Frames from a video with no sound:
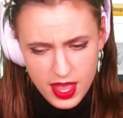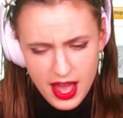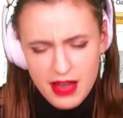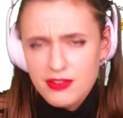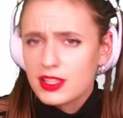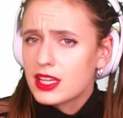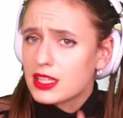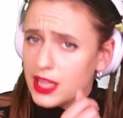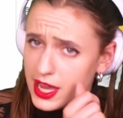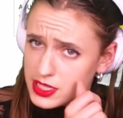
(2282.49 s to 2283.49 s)
I feel like the
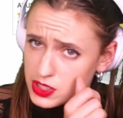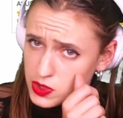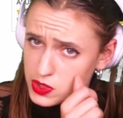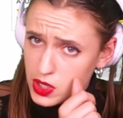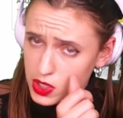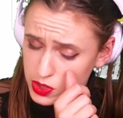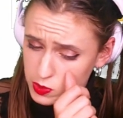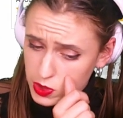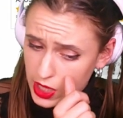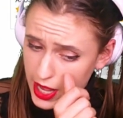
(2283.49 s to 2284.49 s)
last two songs
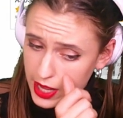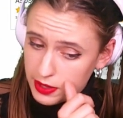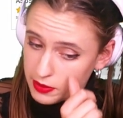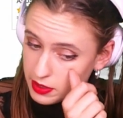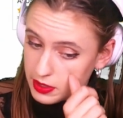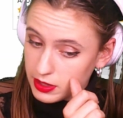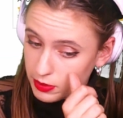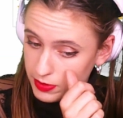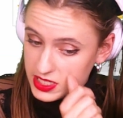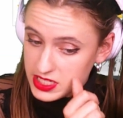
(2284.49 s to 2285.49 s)
were like a little
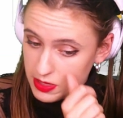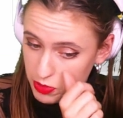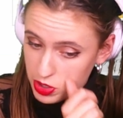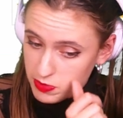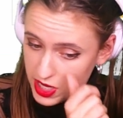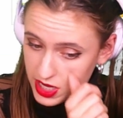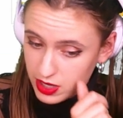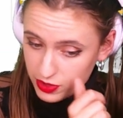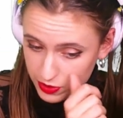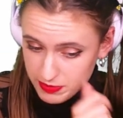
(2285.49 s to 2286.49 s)
bit deeper in meaning,
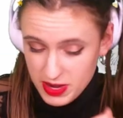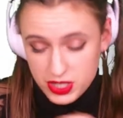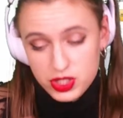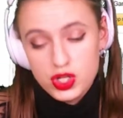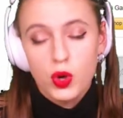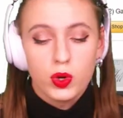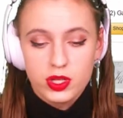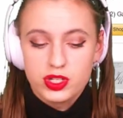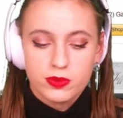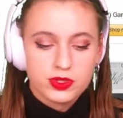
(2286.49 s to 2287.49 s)
although I'm not totally
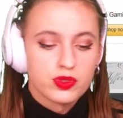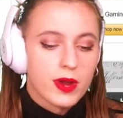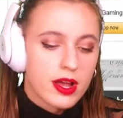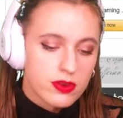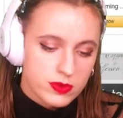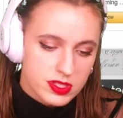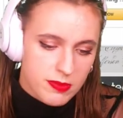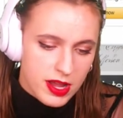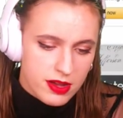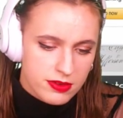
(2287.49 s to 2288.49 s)
sure what Drowned was
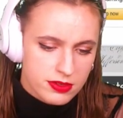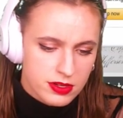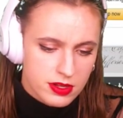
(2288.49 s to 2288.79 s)
about.